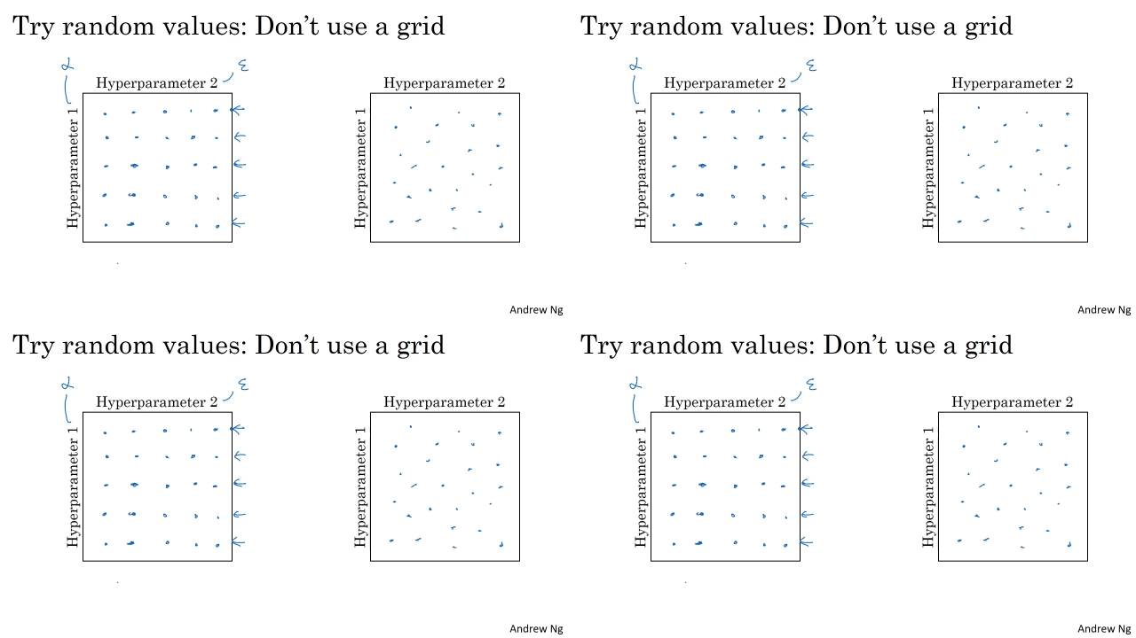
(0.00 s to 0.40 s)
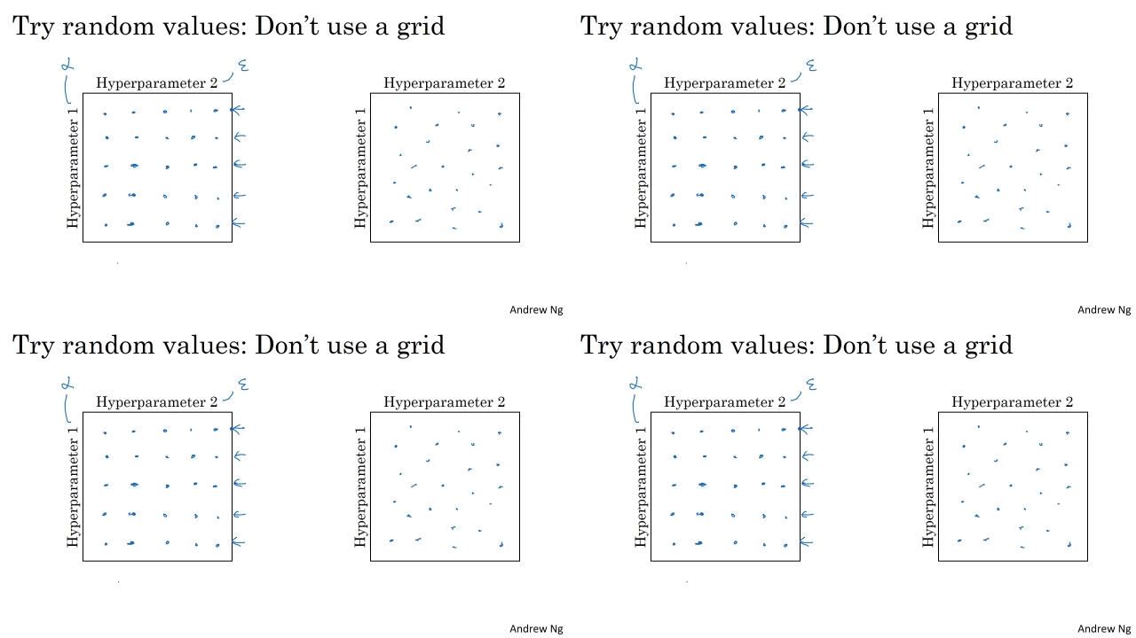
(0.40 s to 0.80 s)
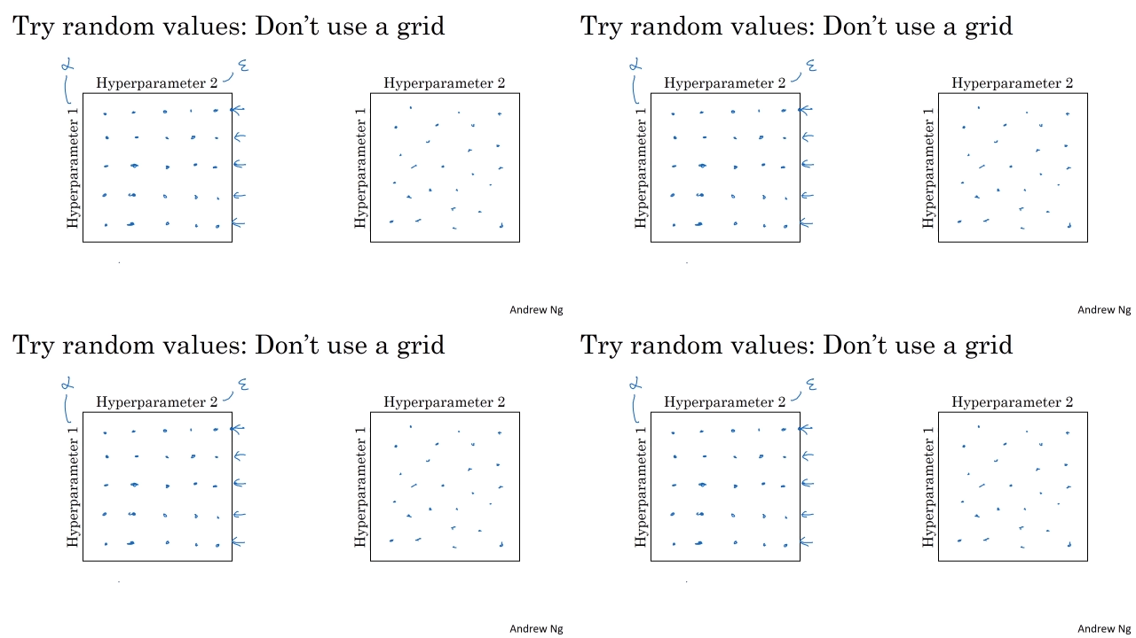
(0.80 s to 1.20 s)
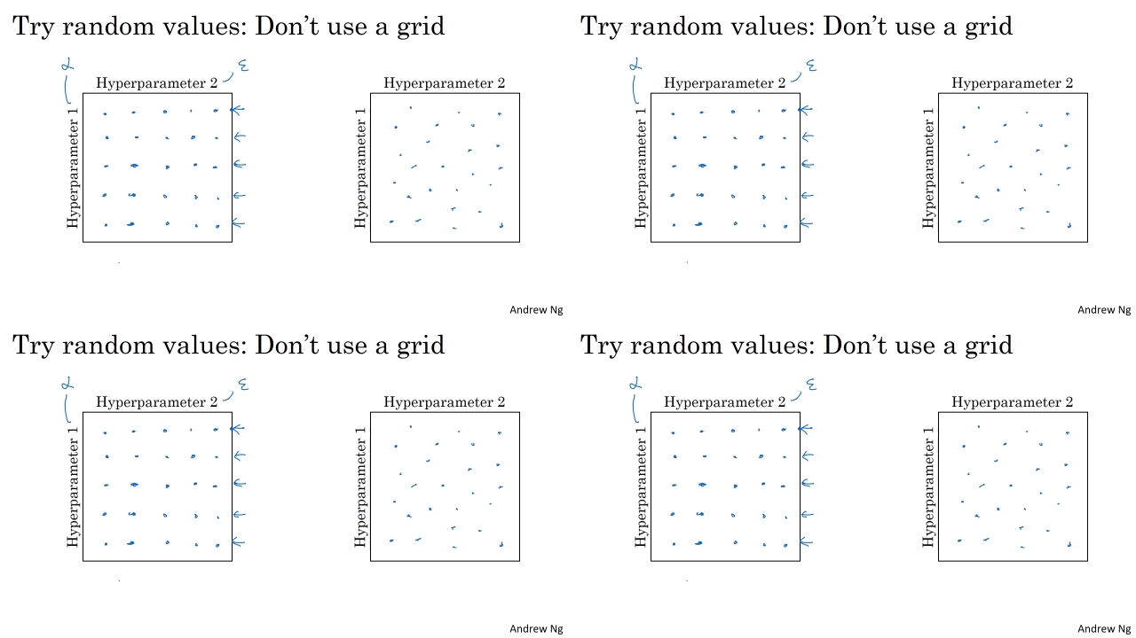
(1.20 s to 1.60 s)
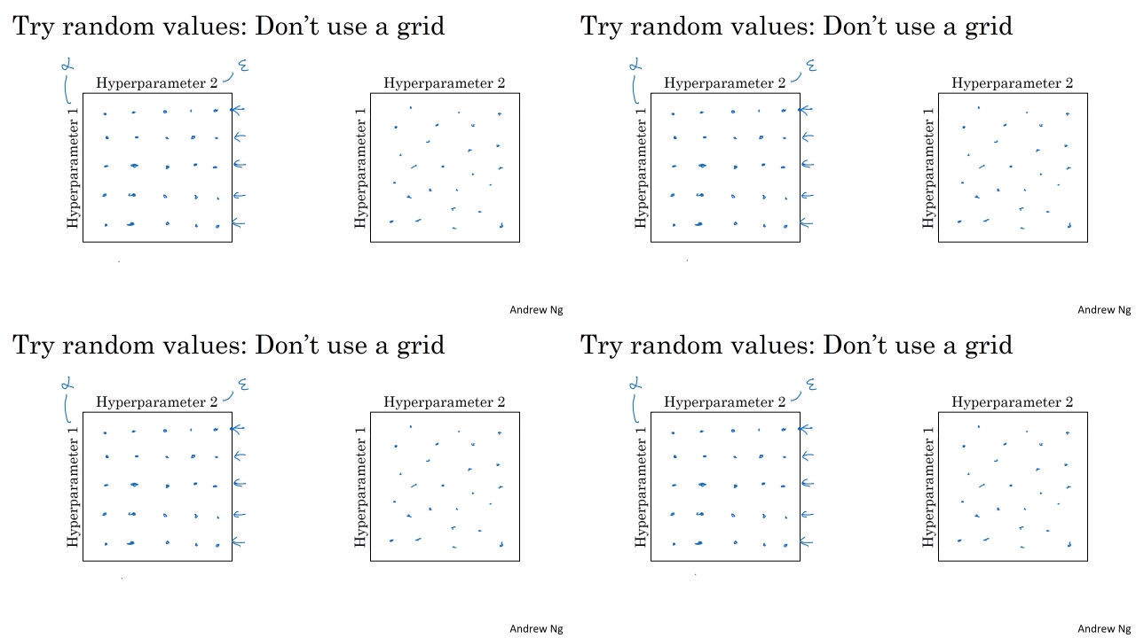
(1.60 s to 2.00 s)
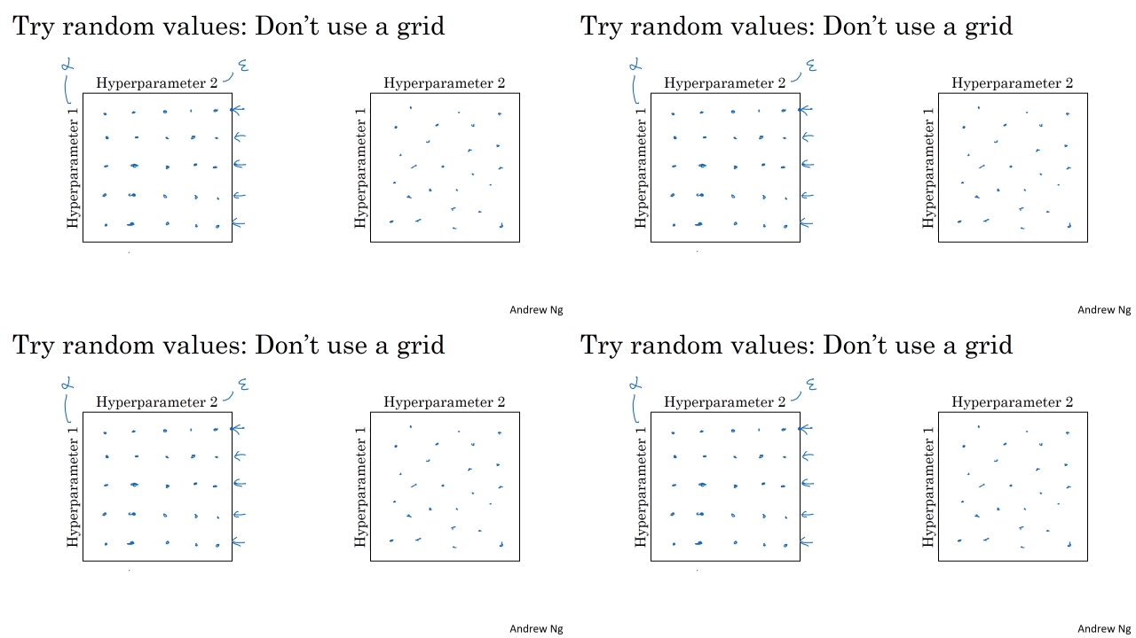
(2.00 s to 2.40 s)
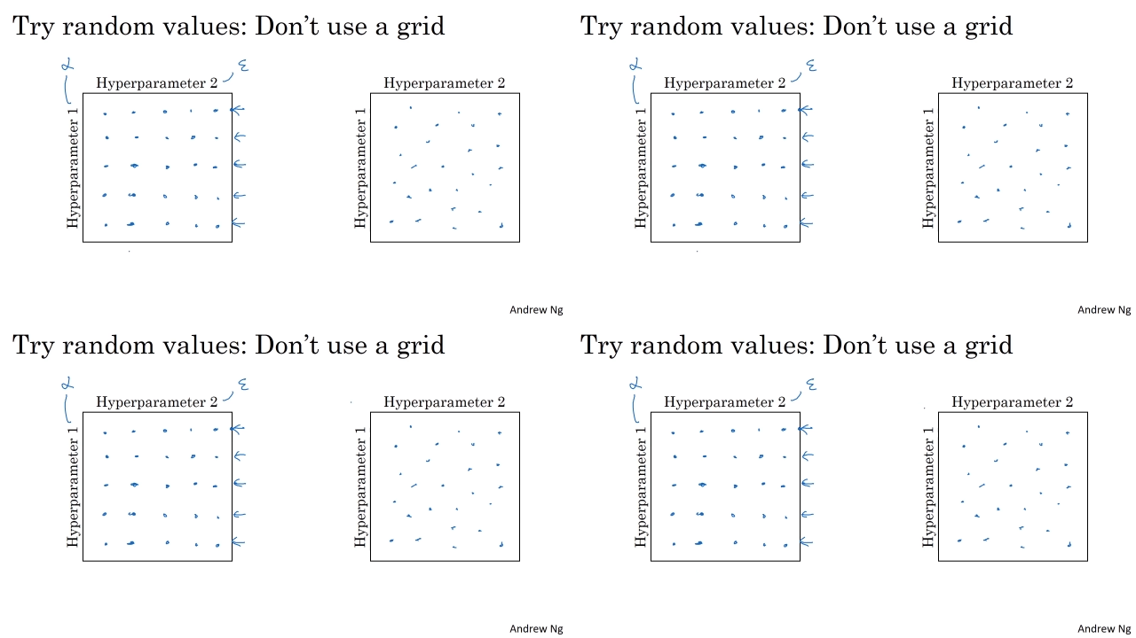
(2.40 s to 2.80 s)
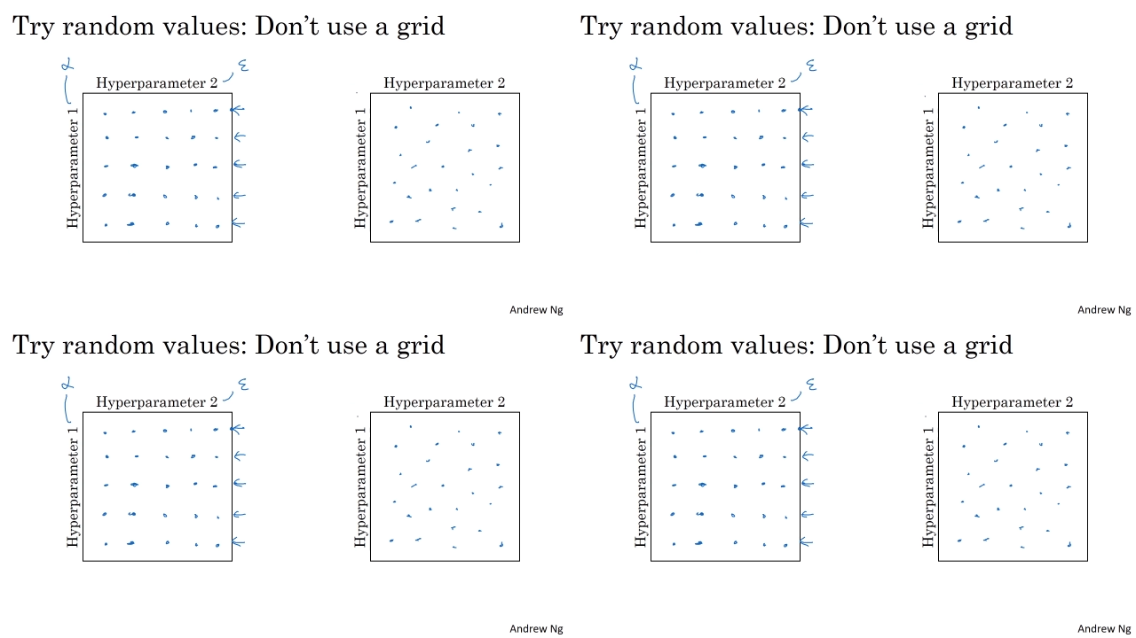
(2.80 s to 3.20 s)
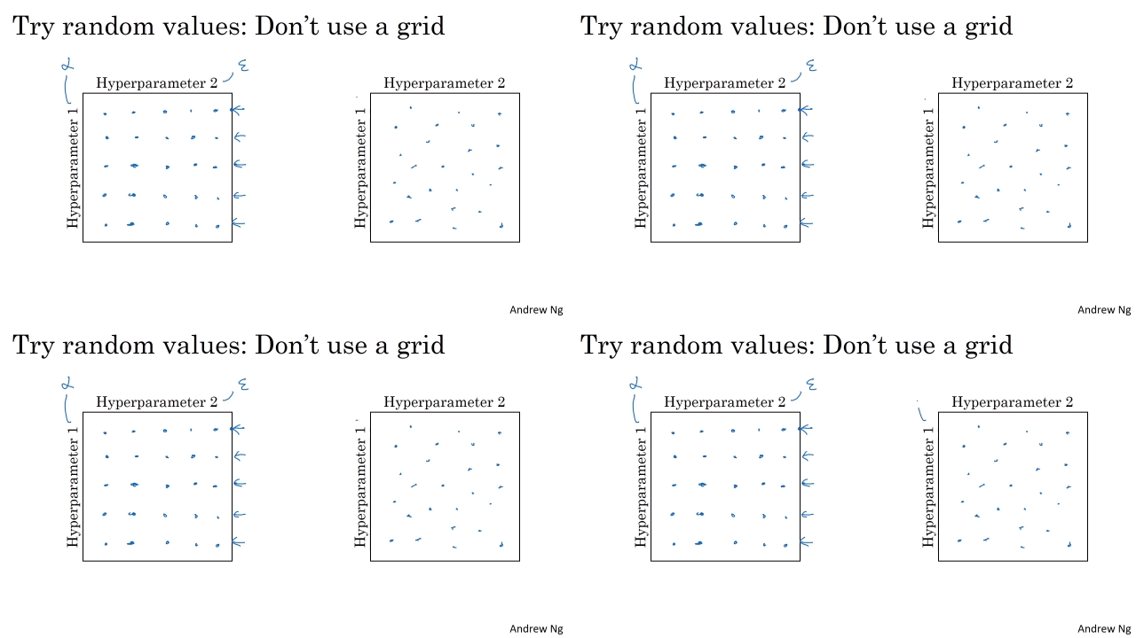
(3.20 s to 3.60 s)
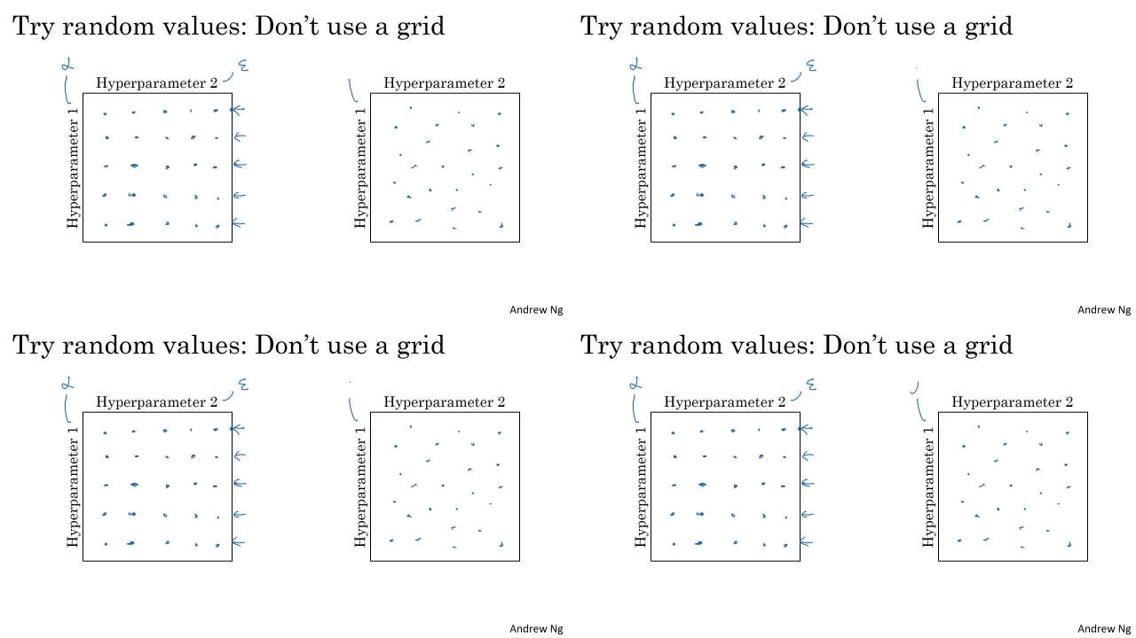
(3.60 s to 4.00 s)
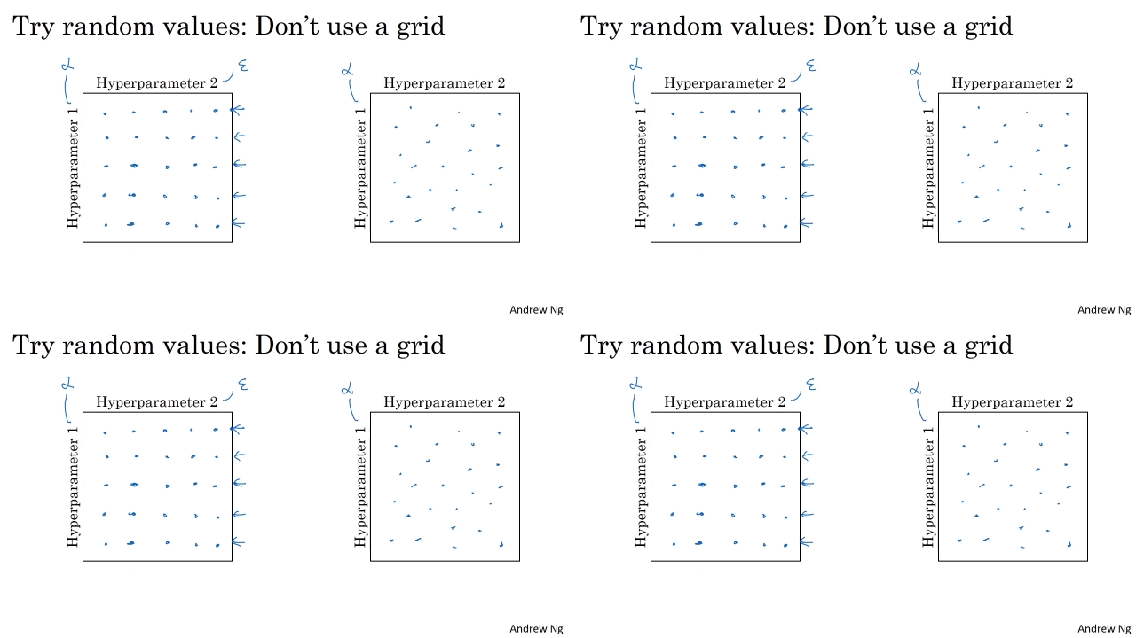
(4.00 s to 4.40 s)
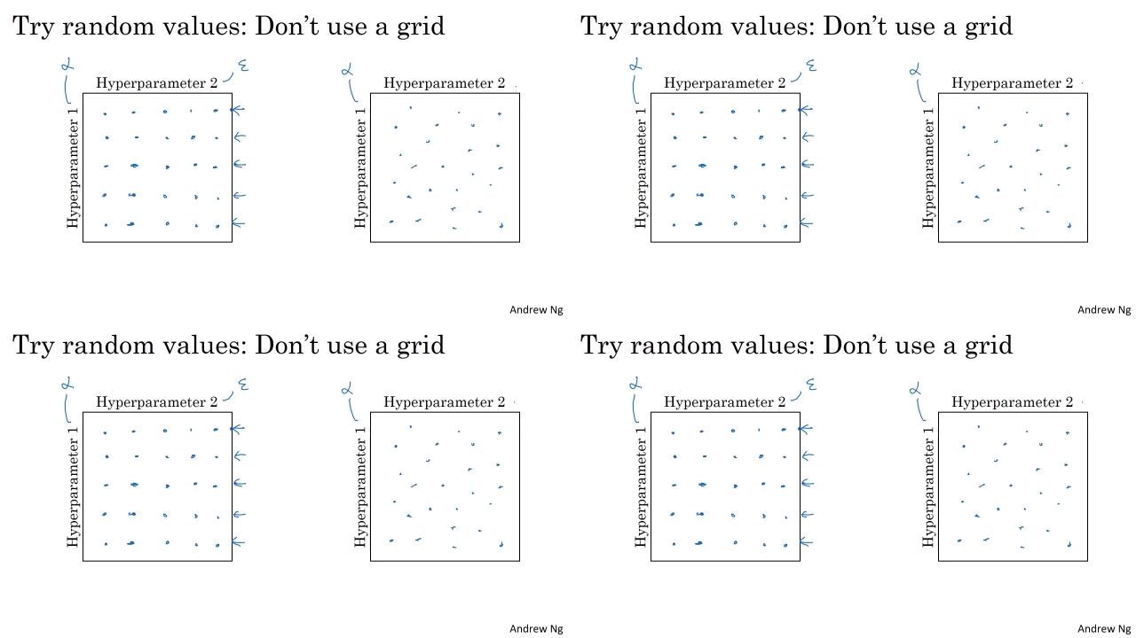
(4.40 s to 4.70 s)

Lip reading: [unreadable: no face in view]